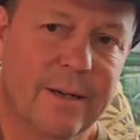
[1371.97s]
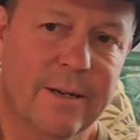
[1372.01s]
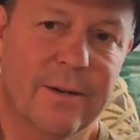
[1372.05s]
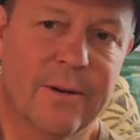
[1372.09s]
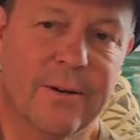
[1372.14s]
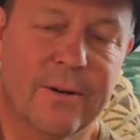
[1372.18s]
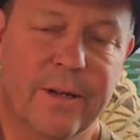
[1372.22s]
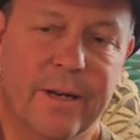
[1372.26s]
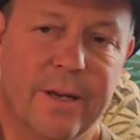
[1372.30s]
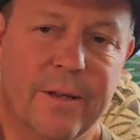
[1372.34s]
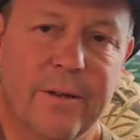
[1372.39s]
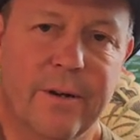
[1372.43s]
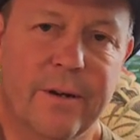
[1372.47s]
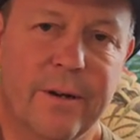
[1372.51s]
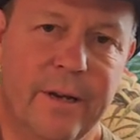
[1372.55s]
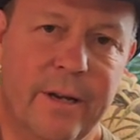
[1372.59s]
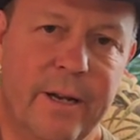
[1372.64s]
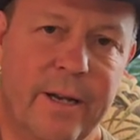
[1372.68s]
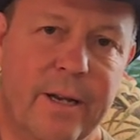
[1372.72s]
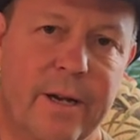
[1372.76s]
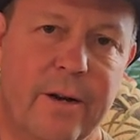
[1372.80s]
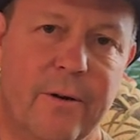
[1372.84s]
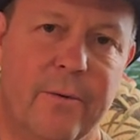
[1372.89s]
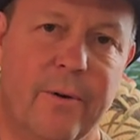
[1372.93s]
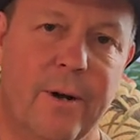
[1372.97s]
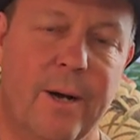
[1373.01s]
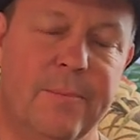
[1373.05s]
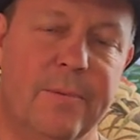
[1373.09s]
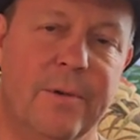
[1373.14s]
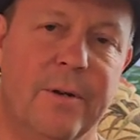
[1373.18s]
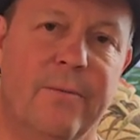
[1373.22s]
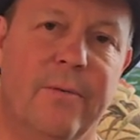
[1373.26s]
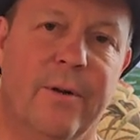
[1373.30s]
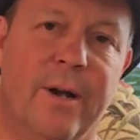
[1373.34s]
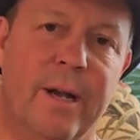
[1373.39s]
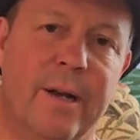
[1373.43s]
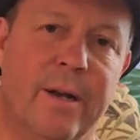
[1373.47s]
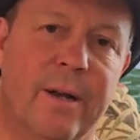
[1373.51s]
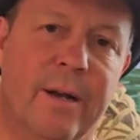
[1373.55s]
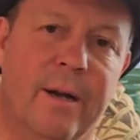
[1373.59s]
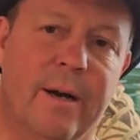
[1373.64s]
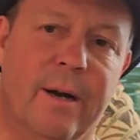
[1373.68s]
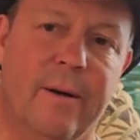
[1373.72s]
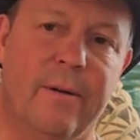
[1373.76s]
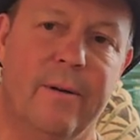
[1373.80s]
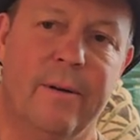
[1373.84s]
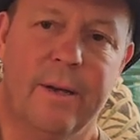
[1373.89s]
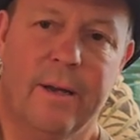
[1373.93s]
Okay, they're getting corrupted right
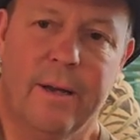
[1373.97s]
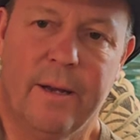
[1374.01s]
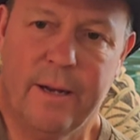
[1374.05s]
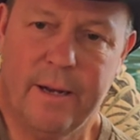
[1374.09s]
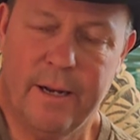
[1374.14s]
now,